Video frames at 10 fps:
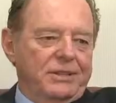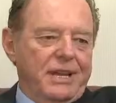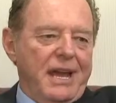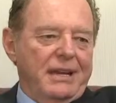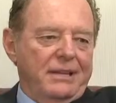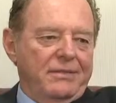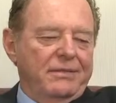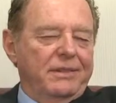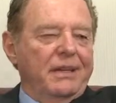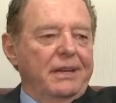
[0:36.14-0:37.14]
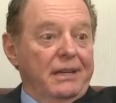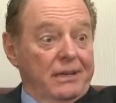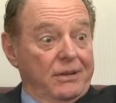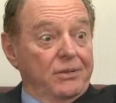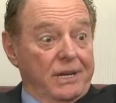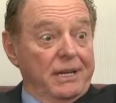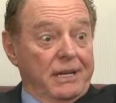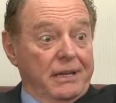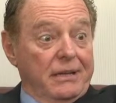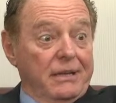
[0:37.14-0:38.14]
is the active
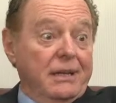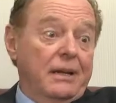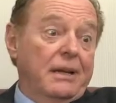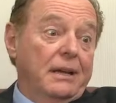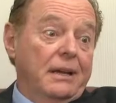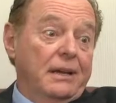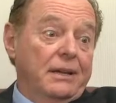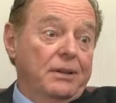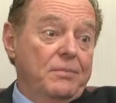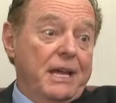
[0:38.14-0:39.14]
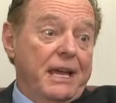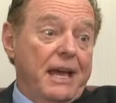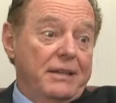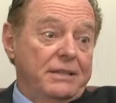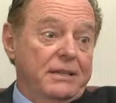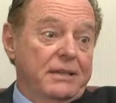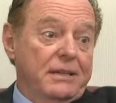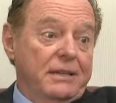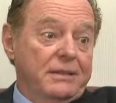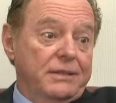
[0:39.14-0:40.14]
ingredient. Humic acid
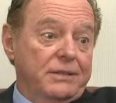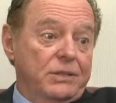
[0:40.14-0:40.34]
is a